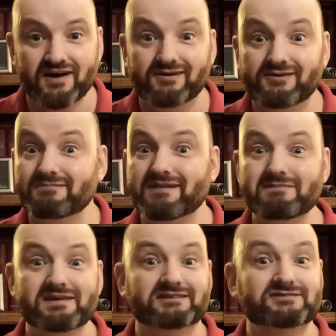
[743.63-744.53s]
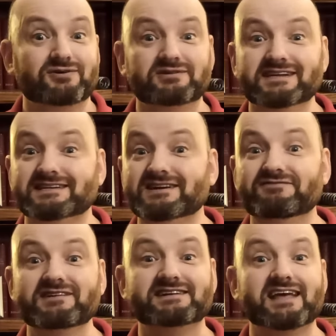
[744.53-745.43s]
or it might be a totally
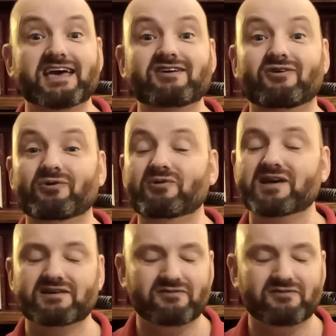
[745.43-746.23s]
different day or week.